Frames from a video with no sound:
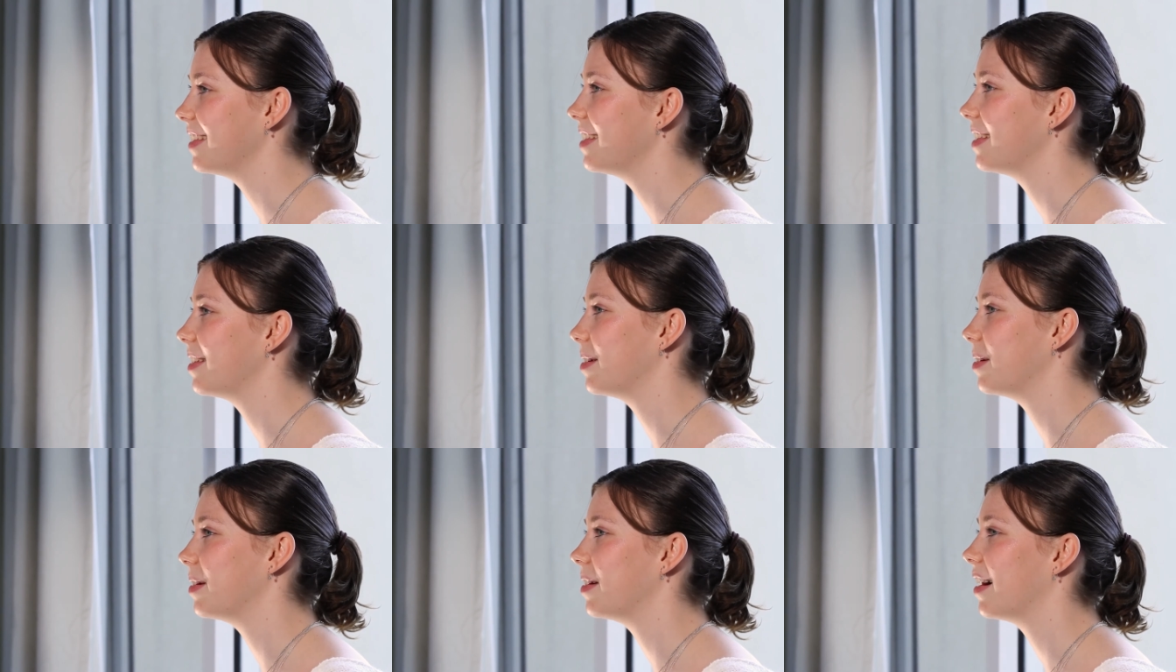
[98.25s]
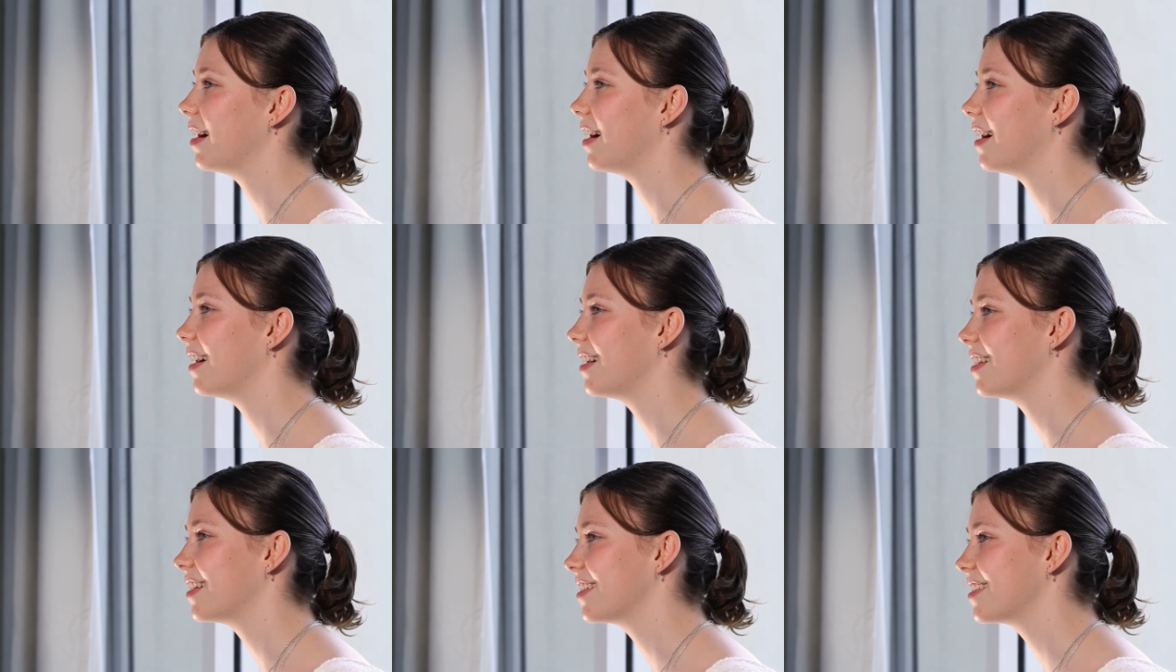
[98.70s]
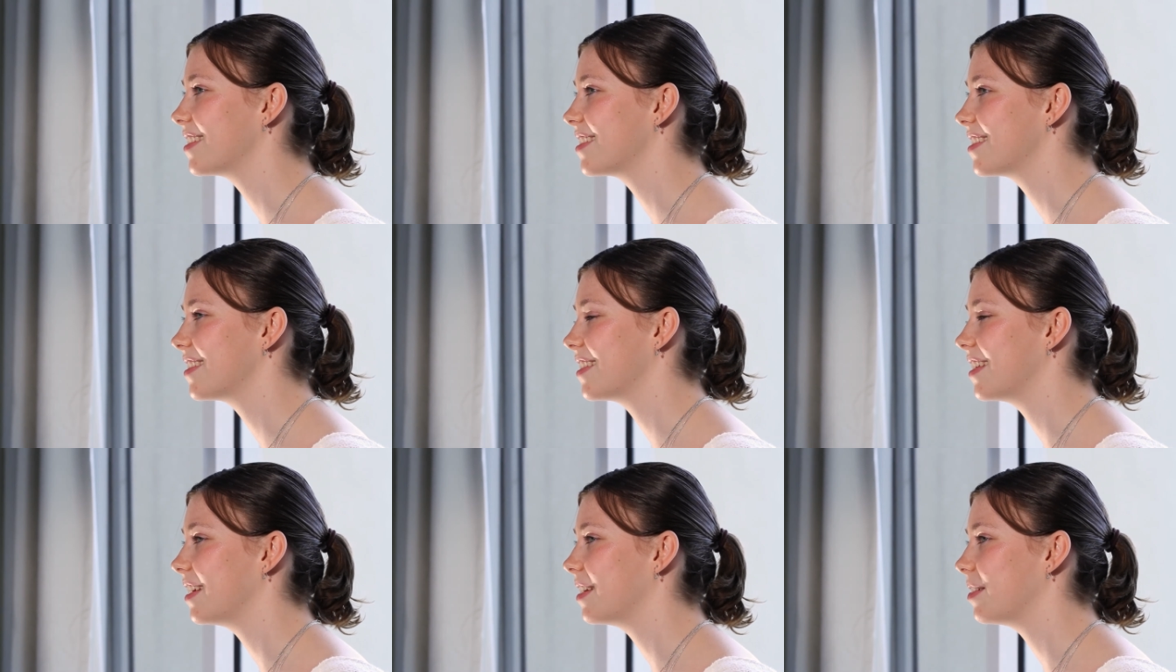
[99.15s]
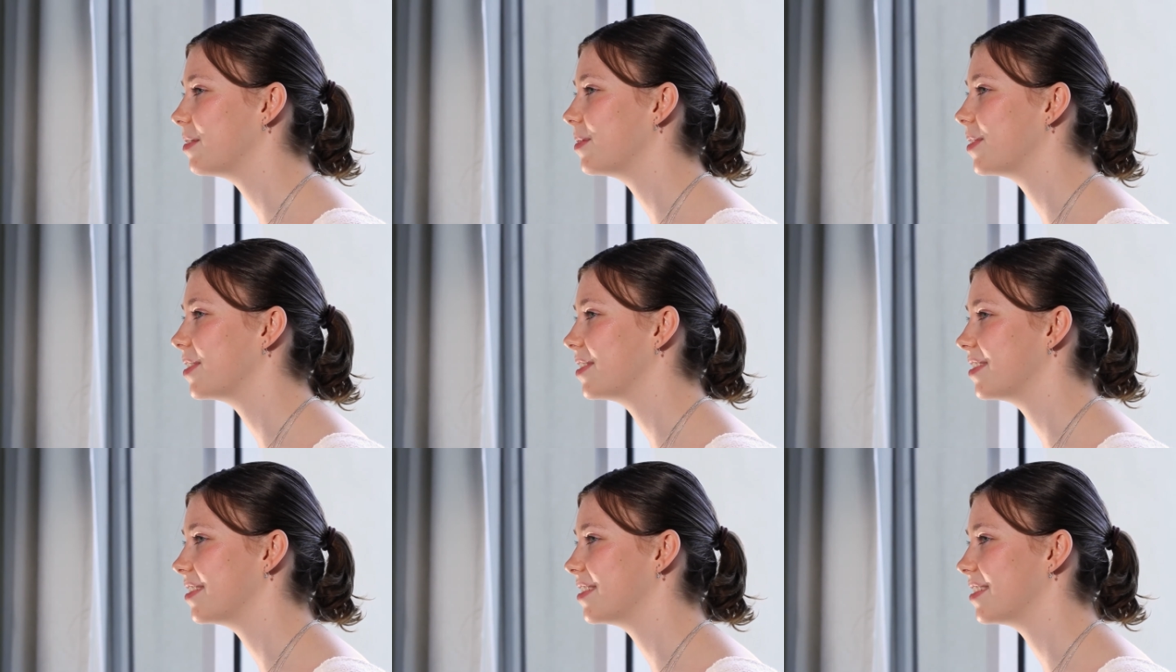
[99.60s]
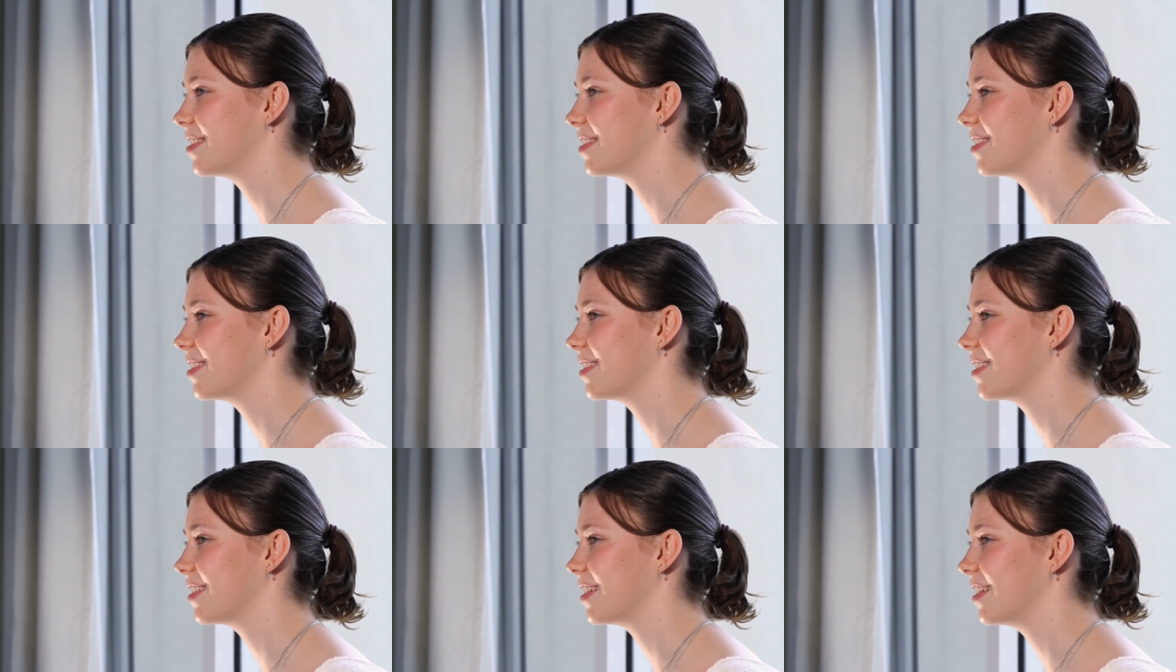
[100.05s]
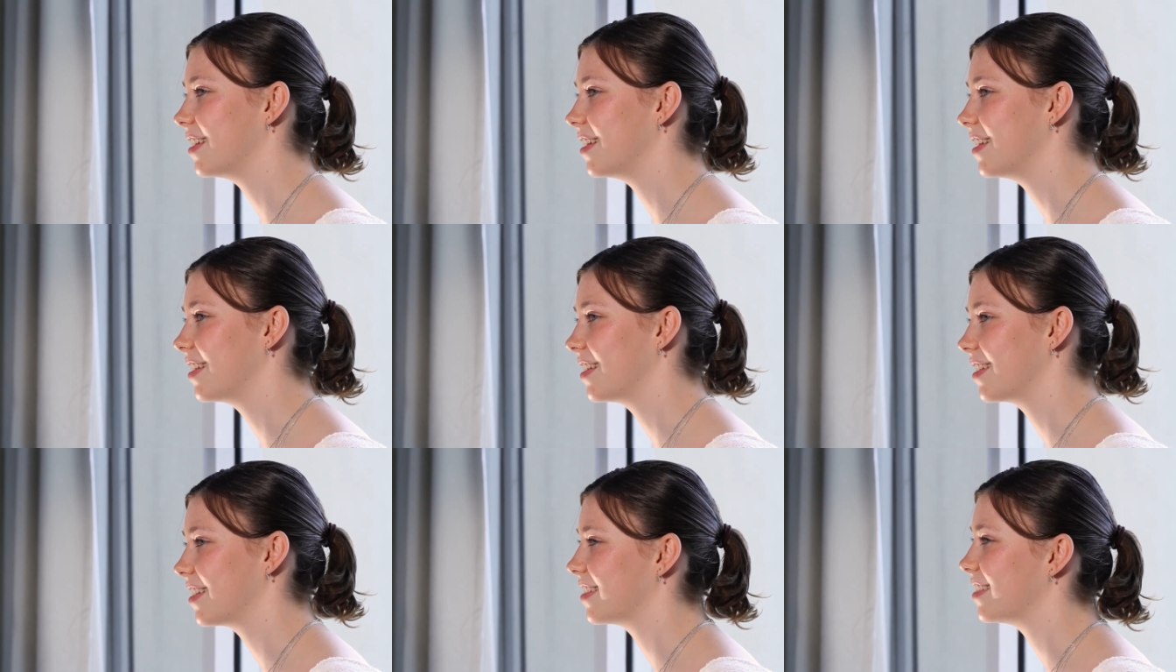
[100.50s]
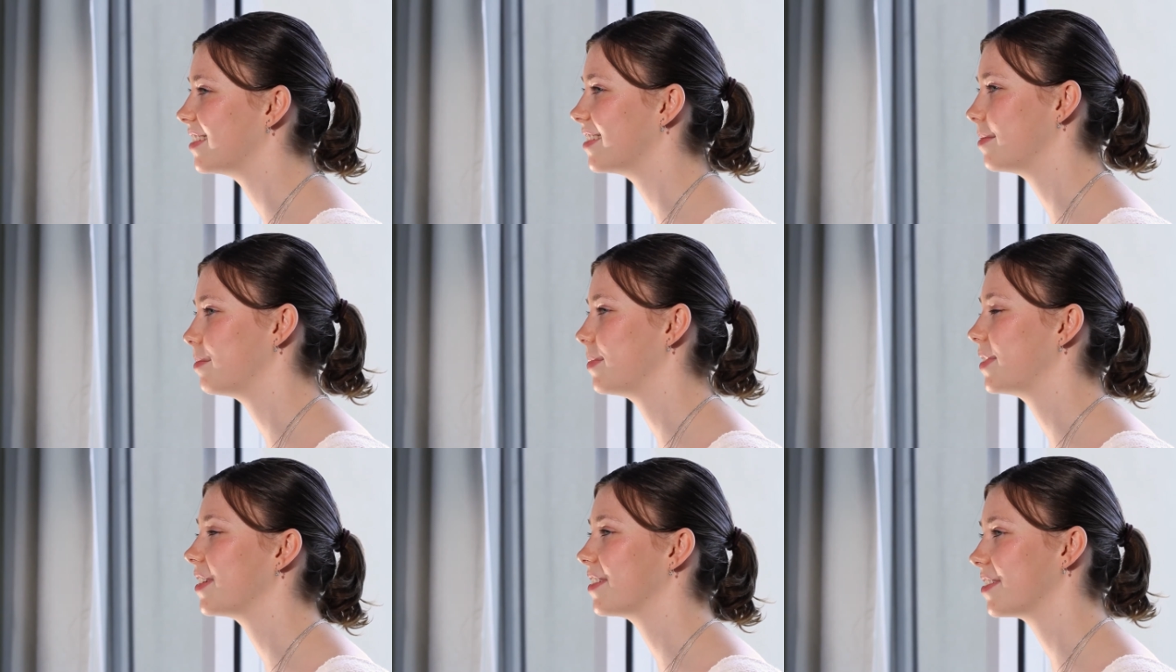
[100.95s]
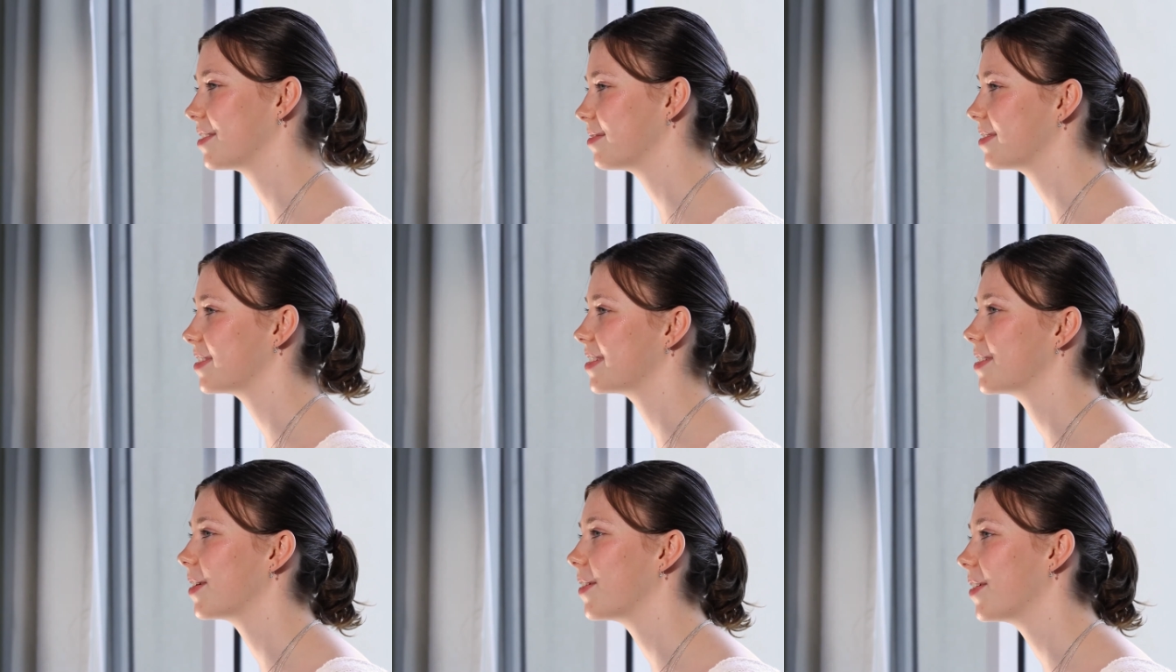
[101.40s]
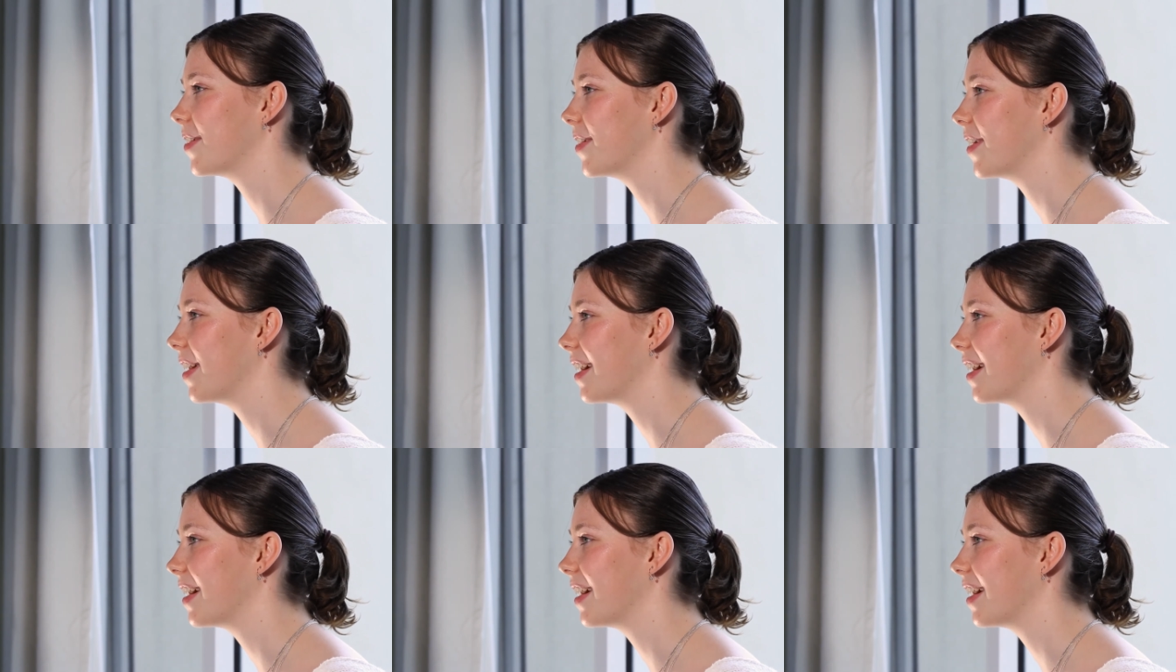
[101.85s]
the hardest thing was because it was so